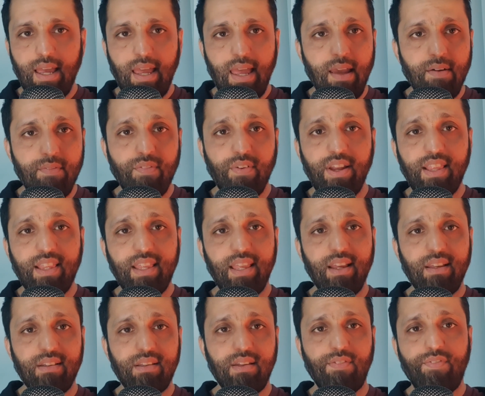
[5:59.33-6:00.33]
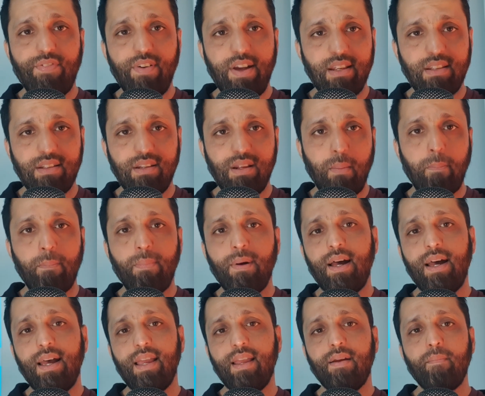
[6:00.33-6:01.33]
Everything is affected
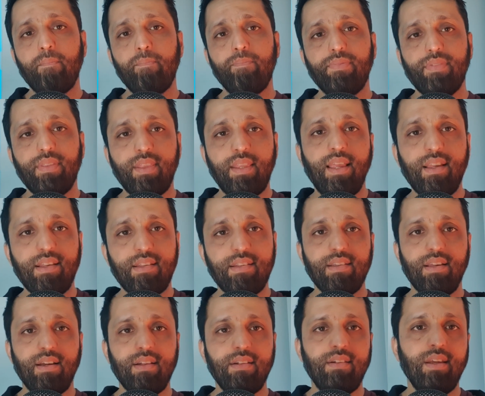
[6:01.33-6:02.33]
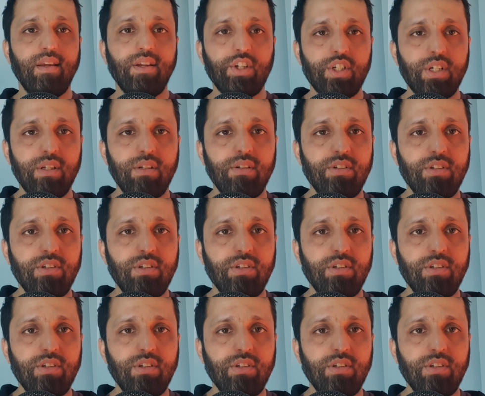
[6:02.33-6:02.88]
by this addiction